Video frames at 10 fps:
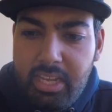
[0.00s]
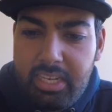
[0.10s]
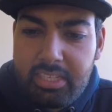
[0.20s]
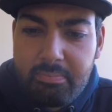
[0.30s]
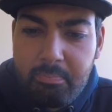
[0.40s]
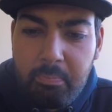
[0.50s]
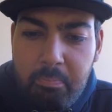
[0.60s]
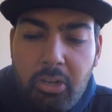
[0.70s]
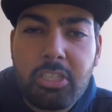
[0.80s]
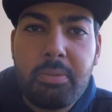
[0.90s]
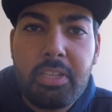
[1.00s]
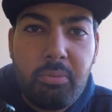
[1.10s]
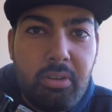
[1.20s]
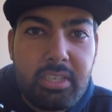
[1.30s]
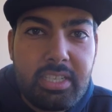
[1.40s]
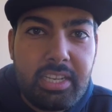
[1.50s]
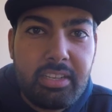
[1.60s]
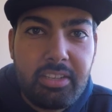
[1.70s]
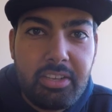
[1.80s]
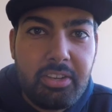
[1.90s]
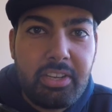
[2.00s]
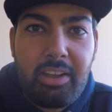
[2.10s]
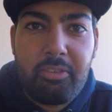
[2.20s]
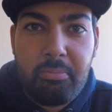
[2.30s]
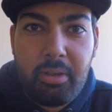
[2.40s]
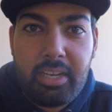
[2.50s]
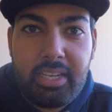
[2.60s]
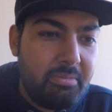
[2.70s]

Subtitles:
It's possibly the worst thing that you can have on a bike.